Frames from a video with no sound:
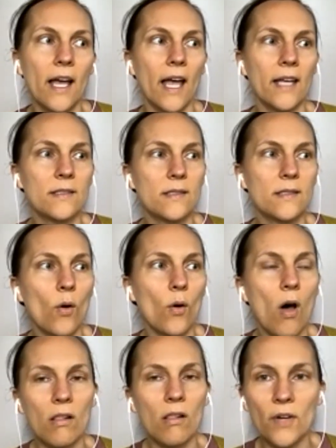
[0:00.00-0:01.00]
And so
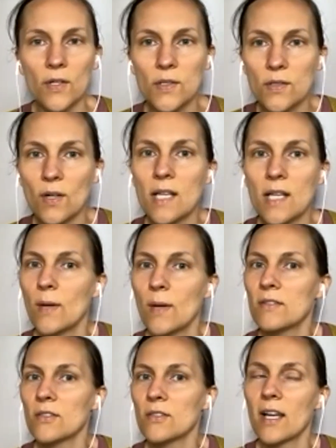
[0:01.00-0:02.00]
all of our strengths, we
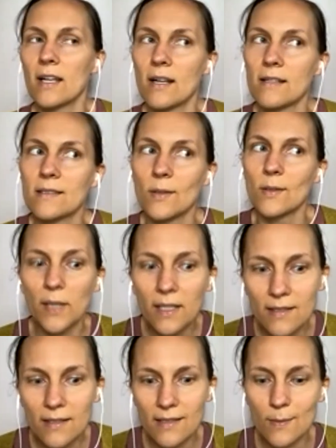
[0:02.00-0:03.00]
have to recognize the
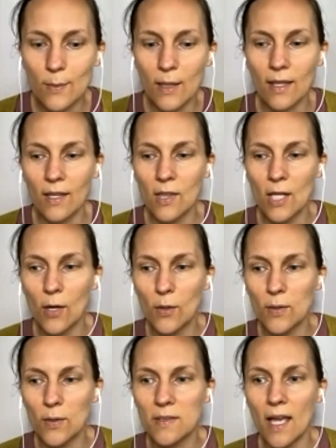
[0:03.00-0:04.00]
weaknesses within
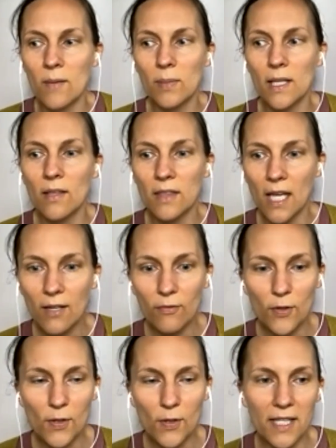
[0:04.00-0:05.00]
those and be
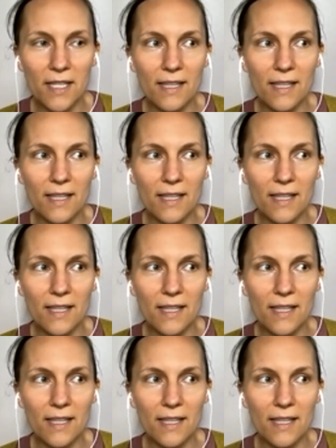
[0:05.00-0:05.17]
thankful